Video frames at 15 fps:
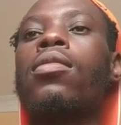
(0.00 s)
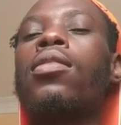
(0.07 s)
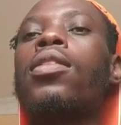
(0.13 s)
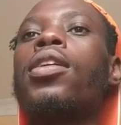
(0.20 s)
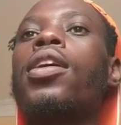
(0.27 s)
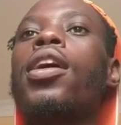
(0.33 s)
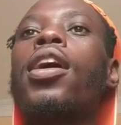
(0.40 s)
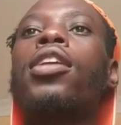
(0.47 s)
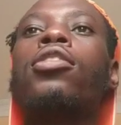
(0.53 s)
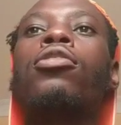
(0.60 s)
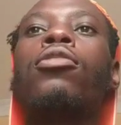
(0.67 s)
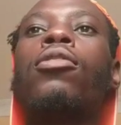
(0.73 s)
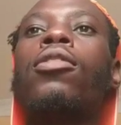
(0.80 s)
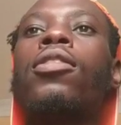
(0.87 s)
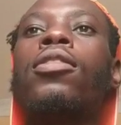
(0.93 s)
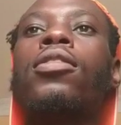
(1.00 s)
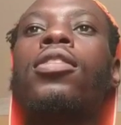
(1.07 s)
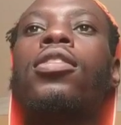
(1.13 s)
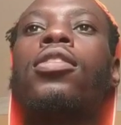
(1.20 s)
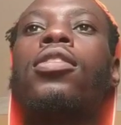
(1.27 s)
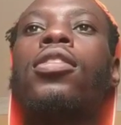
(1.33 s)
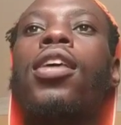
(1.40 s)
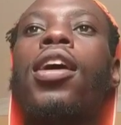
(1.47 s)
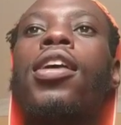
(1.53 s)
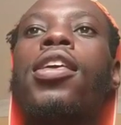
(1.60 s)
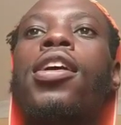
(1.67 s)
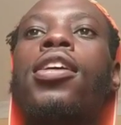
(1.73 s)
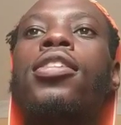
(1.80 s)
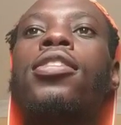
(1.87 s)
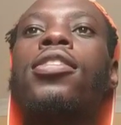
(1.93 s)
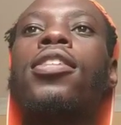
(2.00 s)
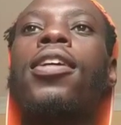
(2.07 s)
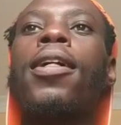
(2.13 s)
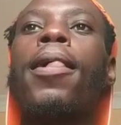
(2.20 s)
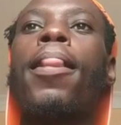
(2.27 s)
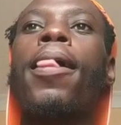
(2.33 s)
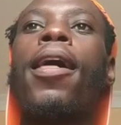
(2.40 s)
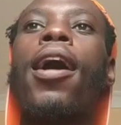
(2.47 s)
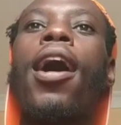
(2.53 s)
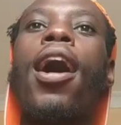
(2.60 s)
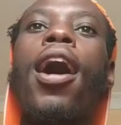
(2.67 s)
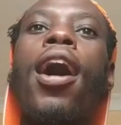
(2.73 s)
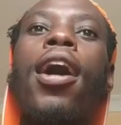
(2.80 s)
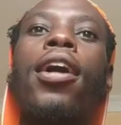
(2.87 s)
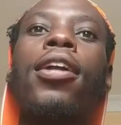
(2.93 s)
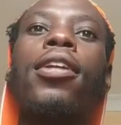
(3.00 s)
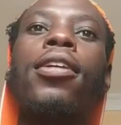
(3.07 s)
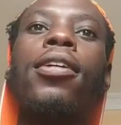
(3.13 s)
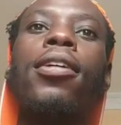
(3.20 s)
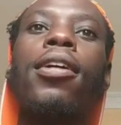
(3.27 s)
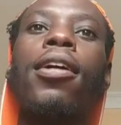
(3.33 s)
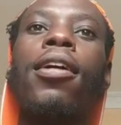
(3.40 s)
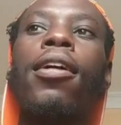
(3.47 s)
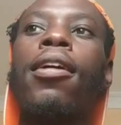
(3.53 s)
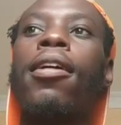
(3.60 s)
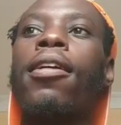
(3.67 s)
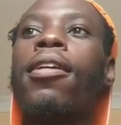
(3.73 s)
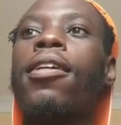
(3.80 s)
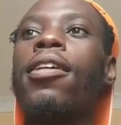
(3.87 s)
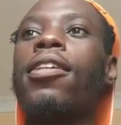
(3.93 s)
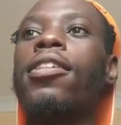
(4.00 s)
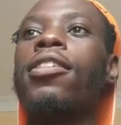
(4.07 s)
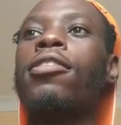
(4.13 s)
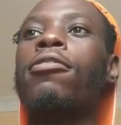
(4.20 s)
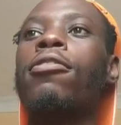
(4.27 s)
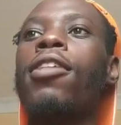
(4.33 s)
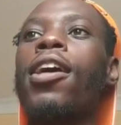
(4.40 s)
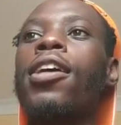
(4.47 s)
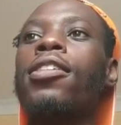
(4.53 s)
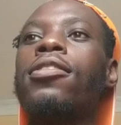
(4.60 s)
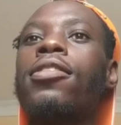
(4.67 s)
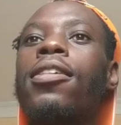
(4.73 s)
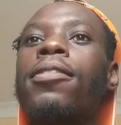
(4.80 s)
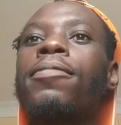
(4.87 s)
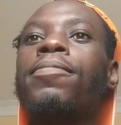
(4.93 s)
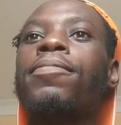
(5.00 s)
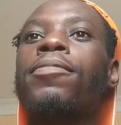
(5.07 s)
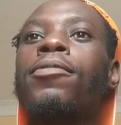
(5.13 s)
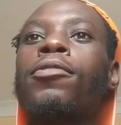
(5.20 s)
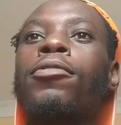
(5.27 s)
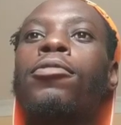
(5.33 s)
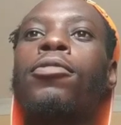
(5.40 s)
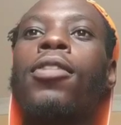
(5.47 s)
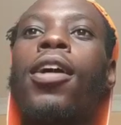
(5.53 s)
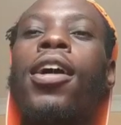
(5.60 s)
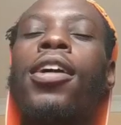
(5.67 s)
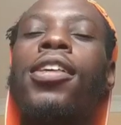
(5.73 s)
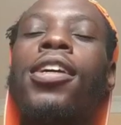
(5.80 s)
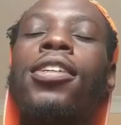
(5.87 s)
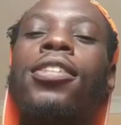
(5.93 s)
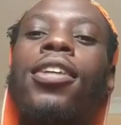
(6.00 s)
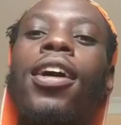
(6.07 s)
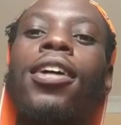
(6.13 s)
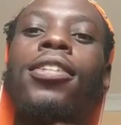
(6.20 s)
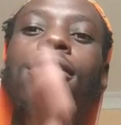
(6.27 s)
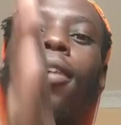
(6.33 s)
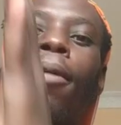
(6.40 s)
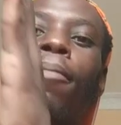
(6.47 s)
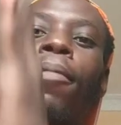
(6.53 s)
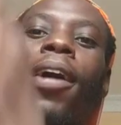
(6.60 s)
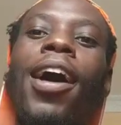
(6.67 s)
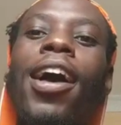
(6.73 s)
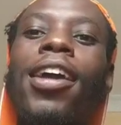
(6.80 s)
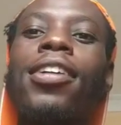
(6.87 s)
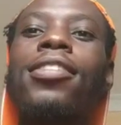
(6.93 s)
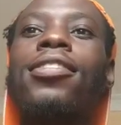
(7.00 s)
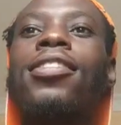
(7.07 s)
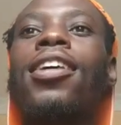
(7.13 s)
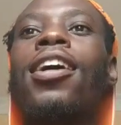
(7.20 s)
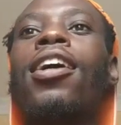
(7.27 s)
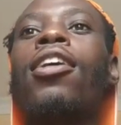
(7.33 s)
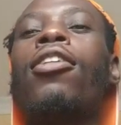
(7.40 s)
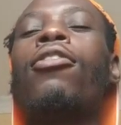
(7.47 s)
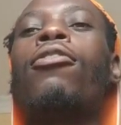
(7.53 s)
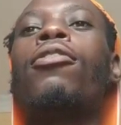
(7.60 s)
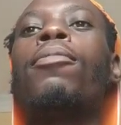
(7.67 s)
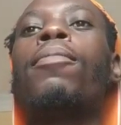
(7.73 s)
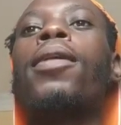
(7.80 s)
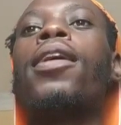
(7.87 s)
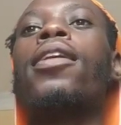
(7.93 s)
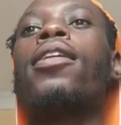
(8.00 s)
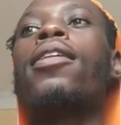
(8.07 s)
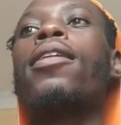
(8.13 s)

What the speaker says: Yeah, so on this I just add the equalizer. I just cut some highs on my